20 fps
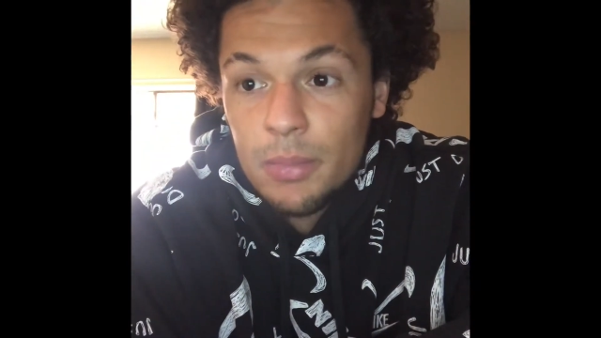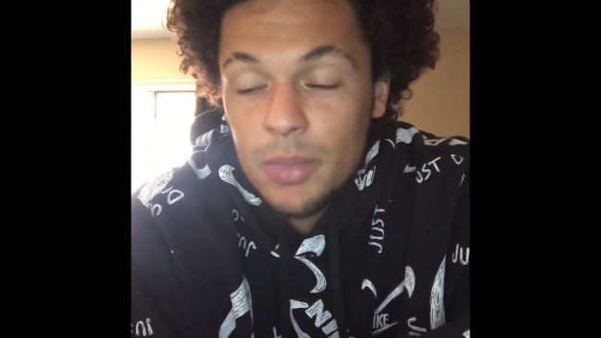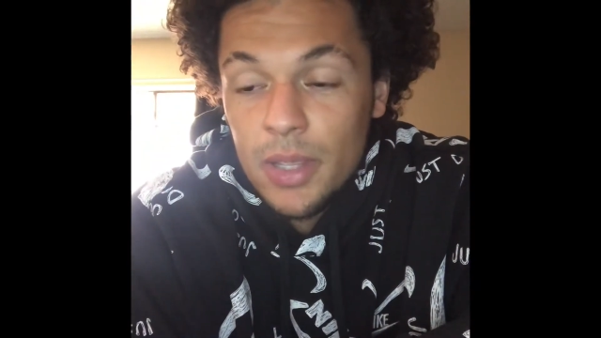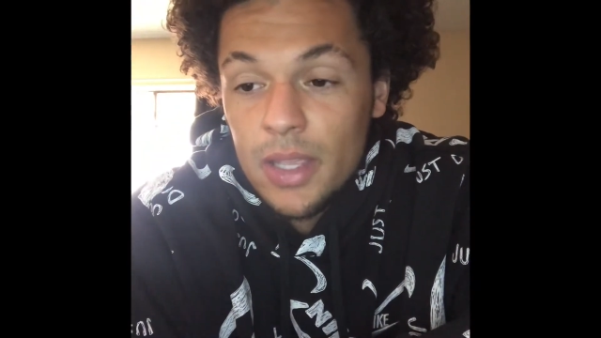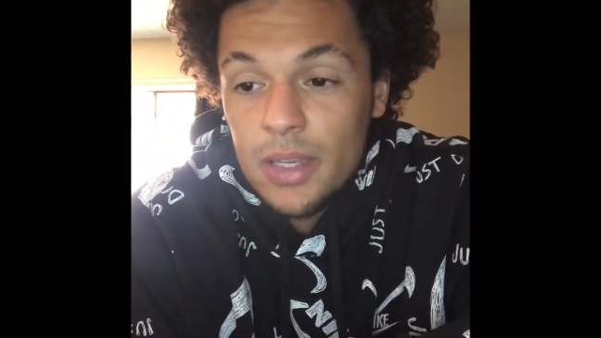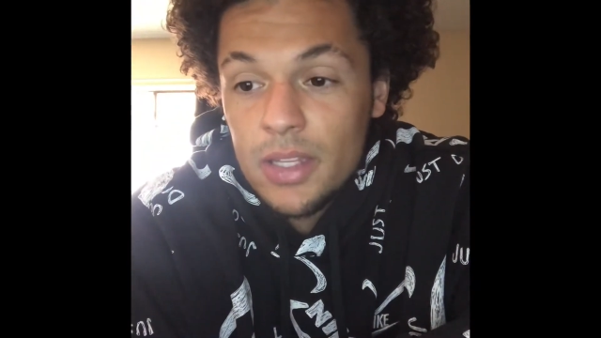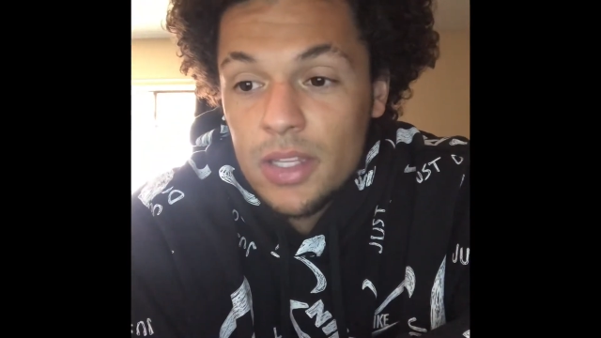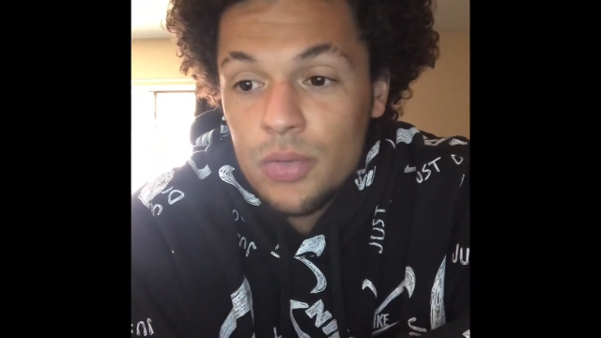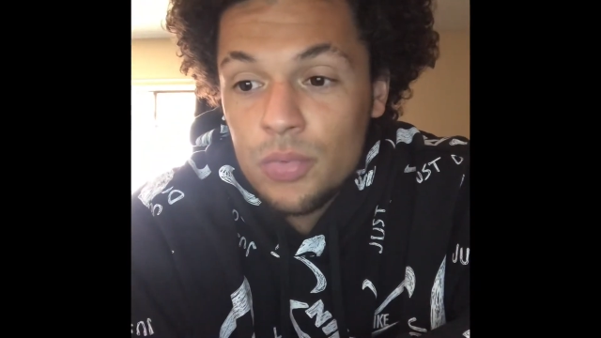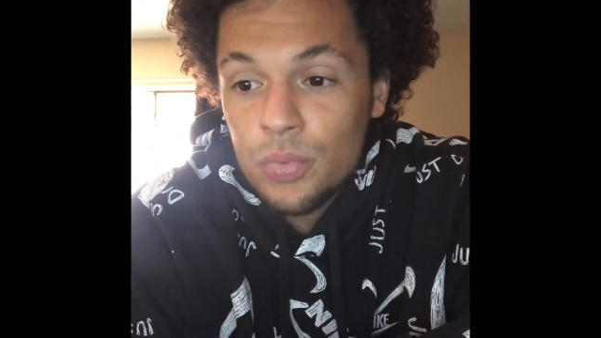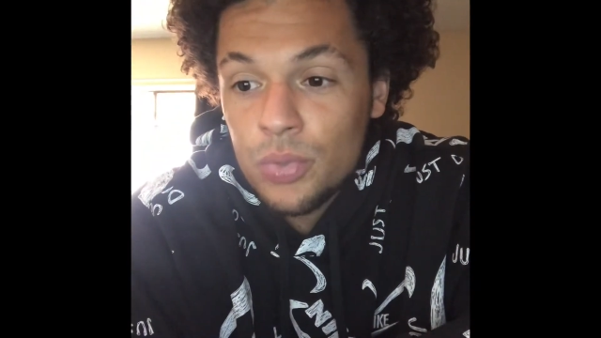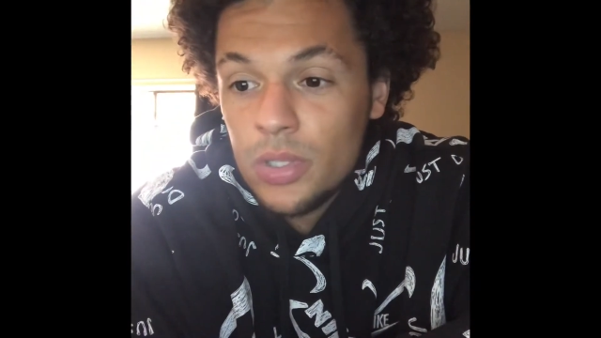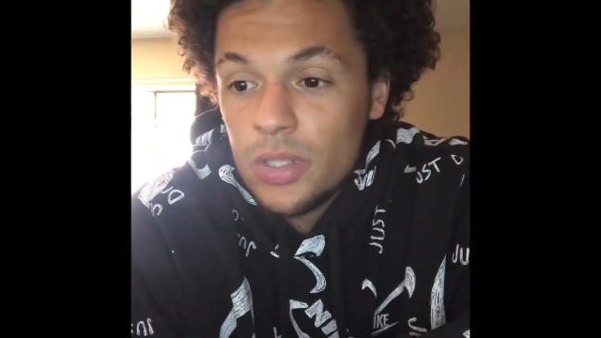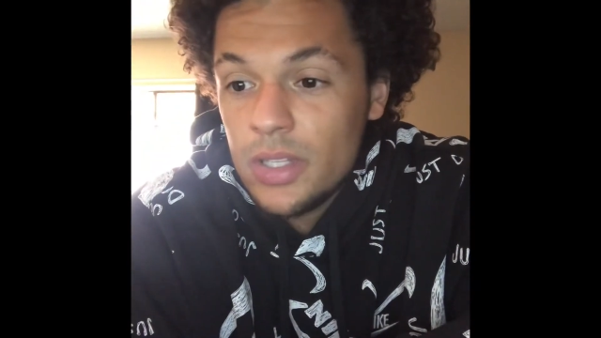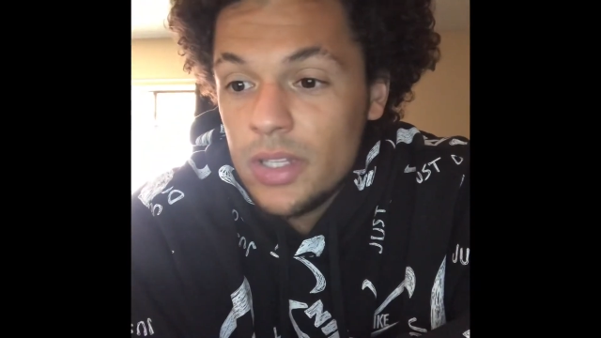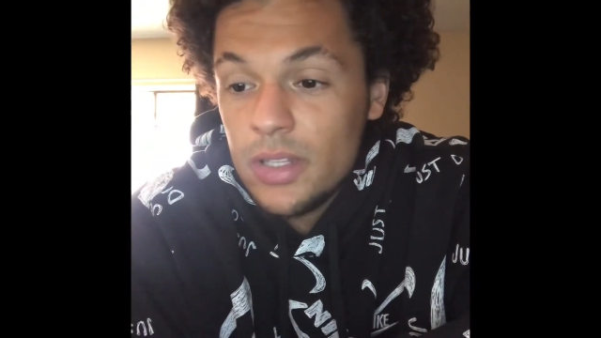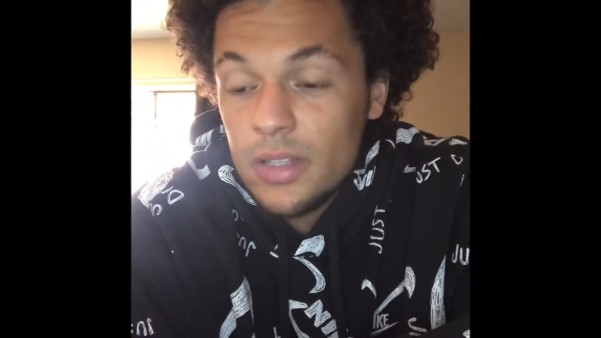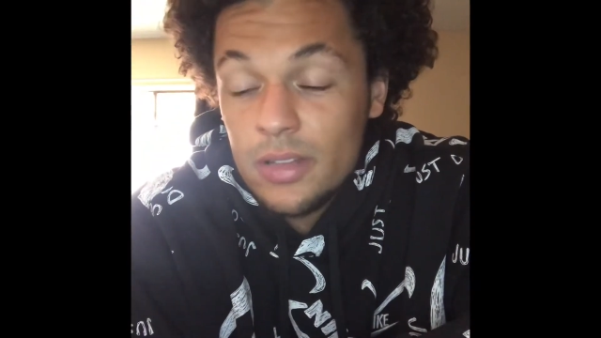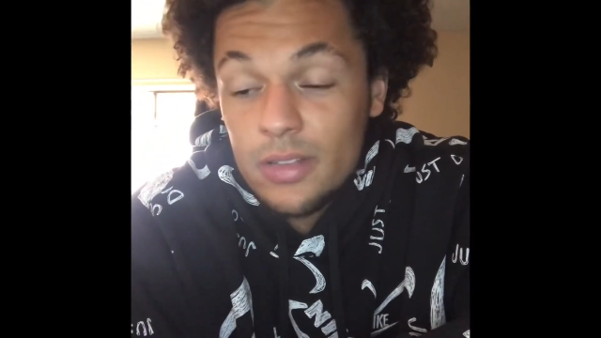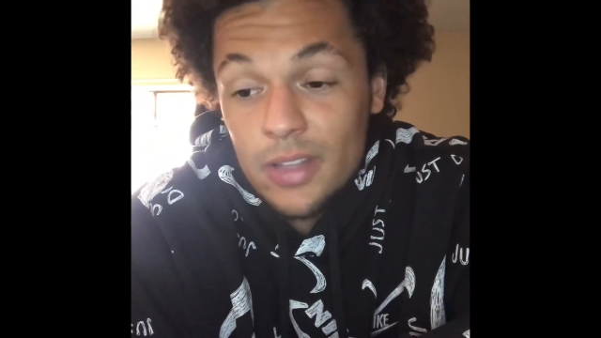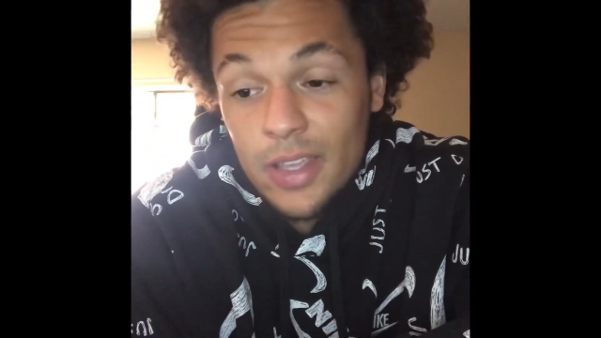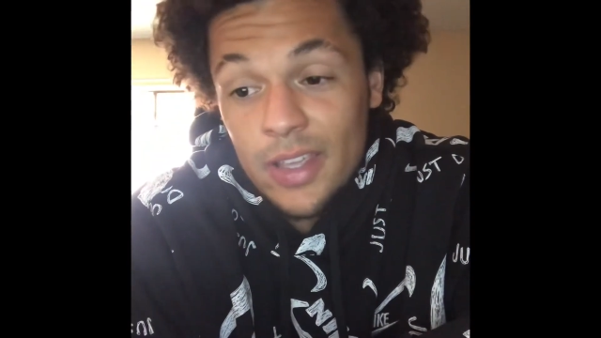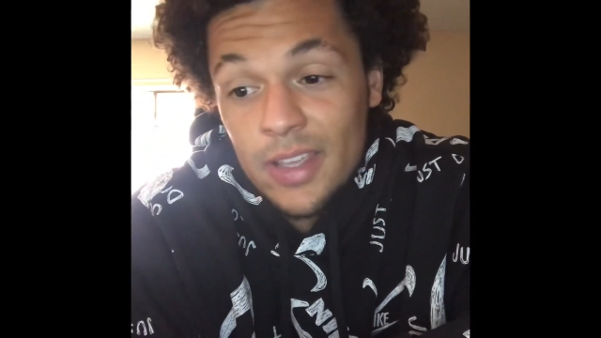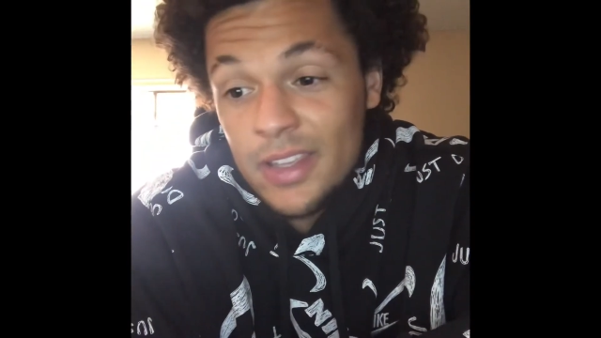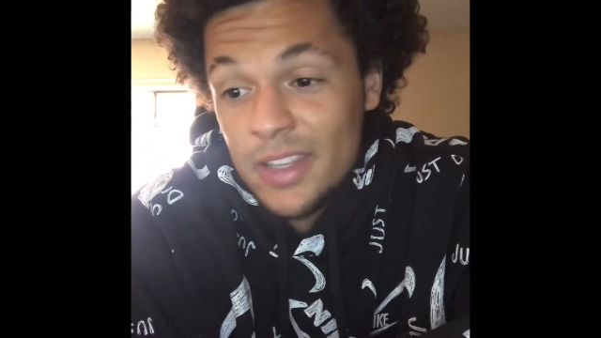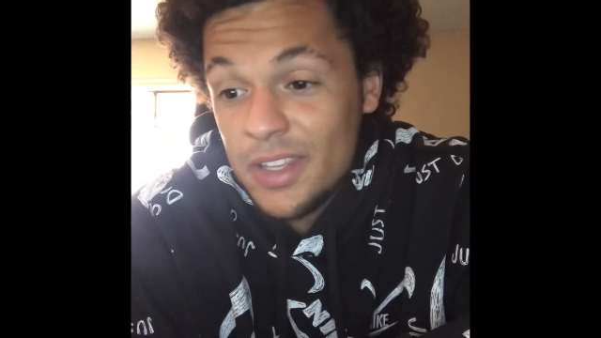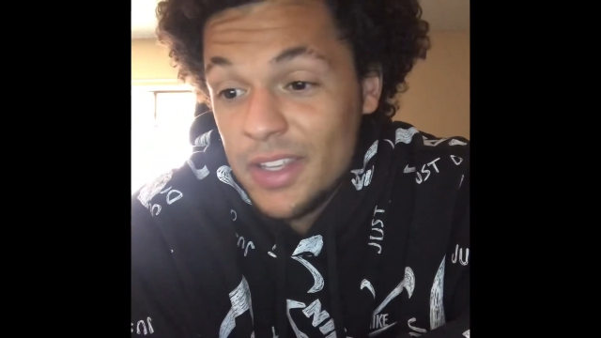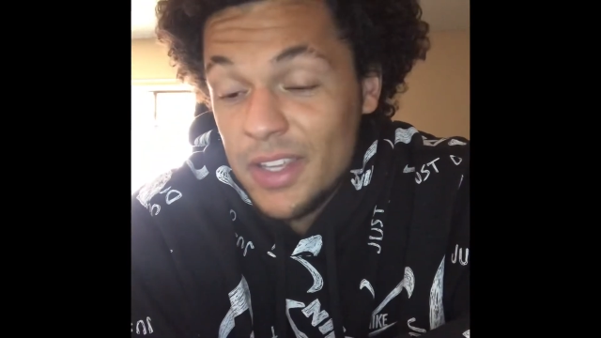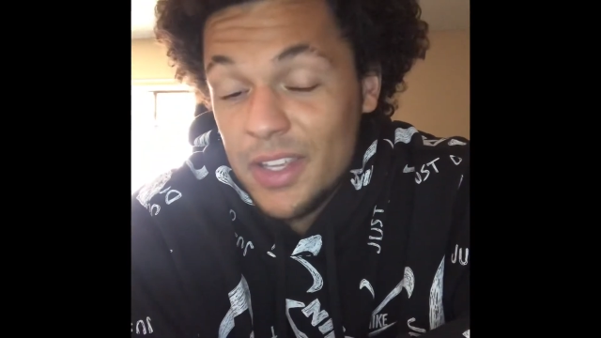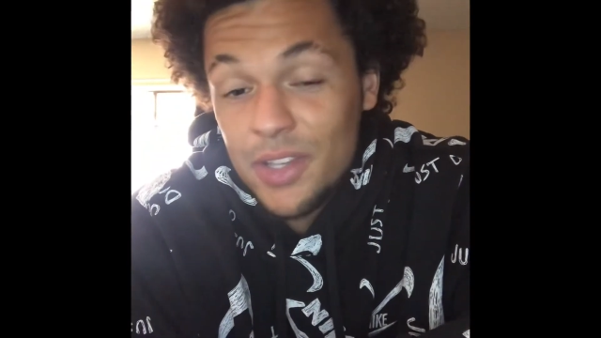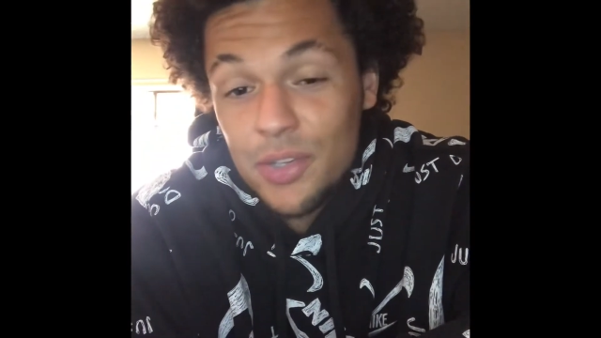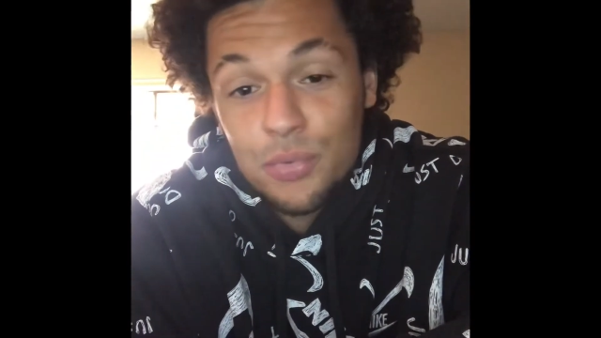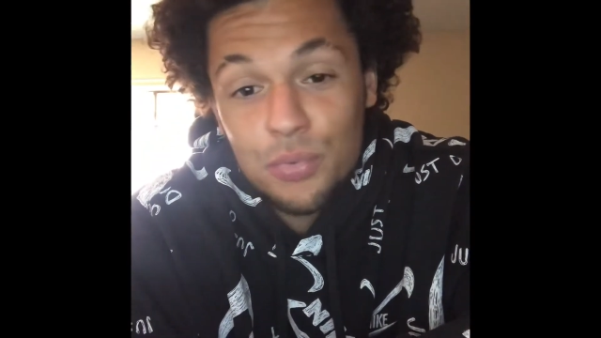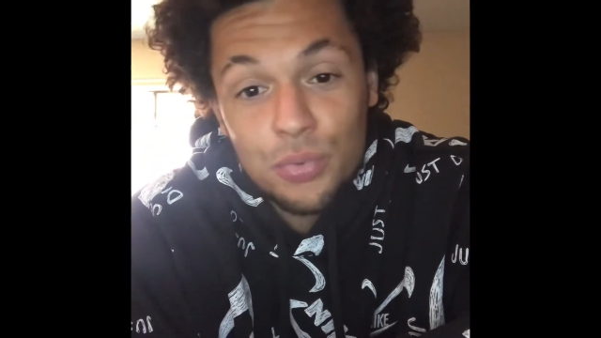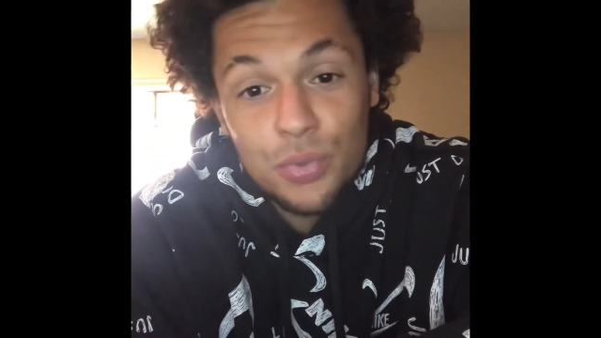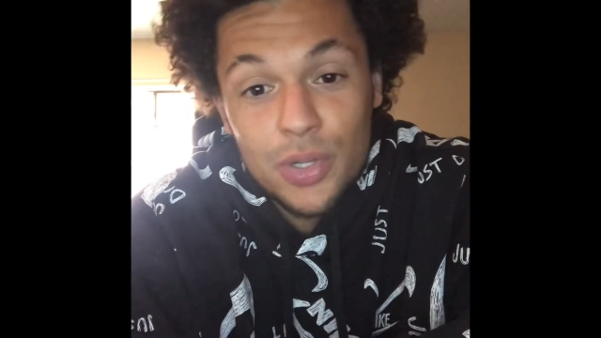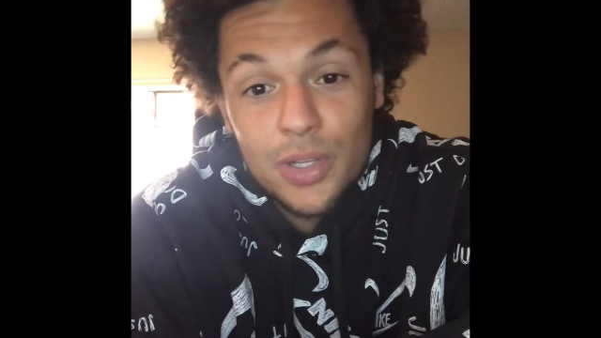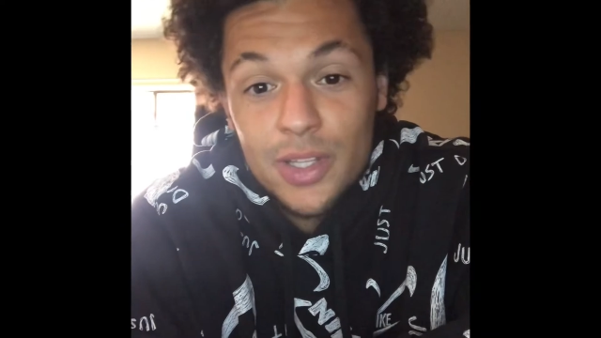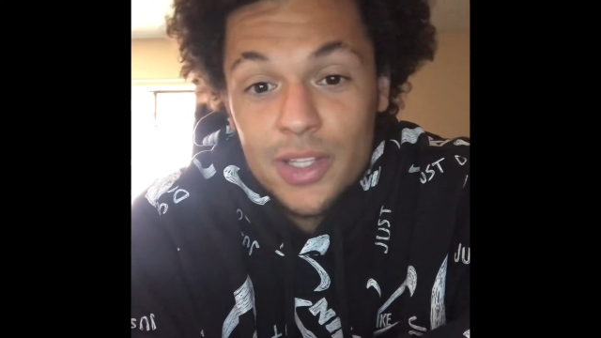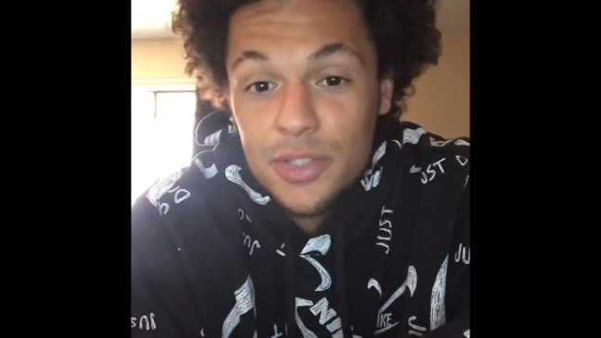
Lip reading: Man, he really he really